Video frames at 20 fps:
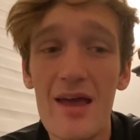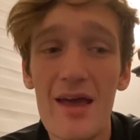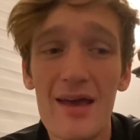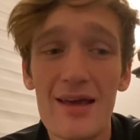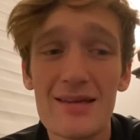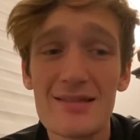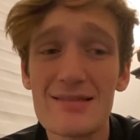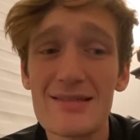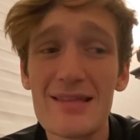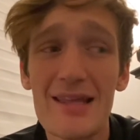
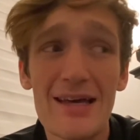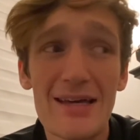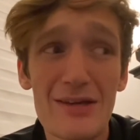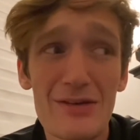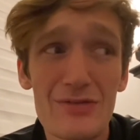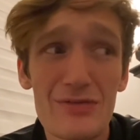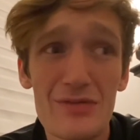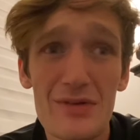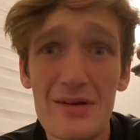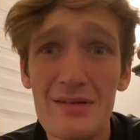his
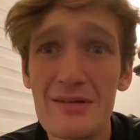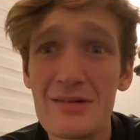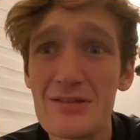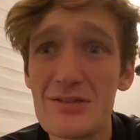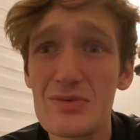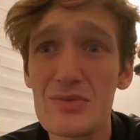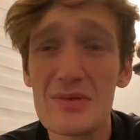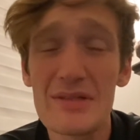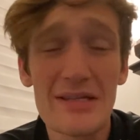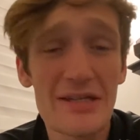life and
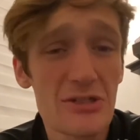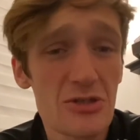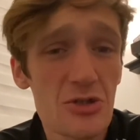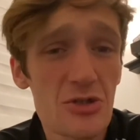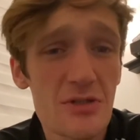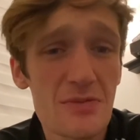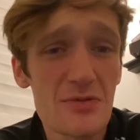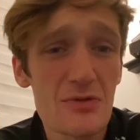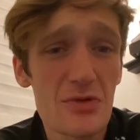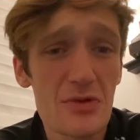his
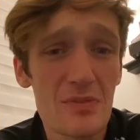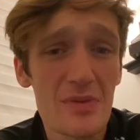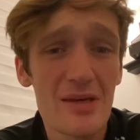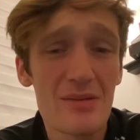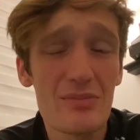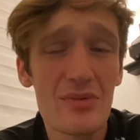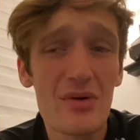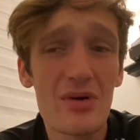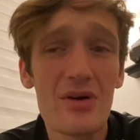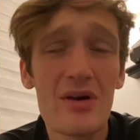relationships with
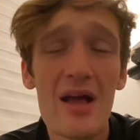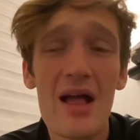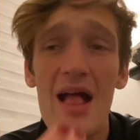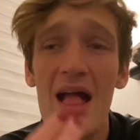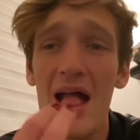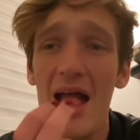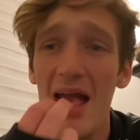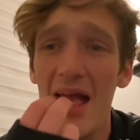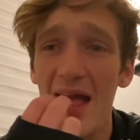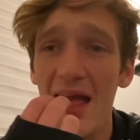people,
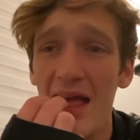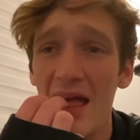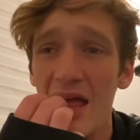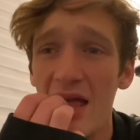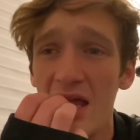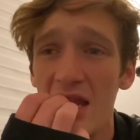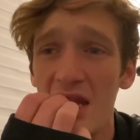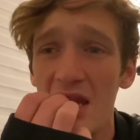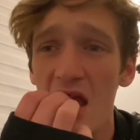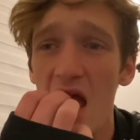
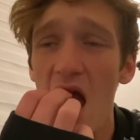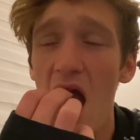and